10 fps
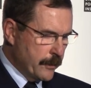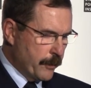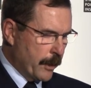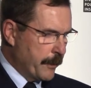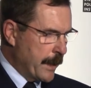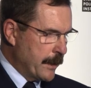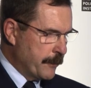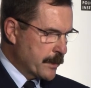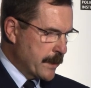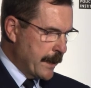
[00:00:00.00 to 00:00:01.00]
following their
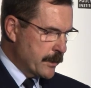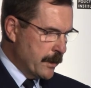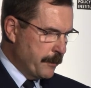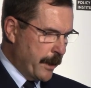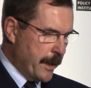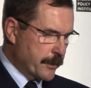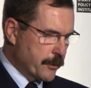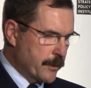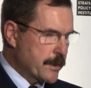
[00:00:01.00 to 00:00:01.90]
devastation by natural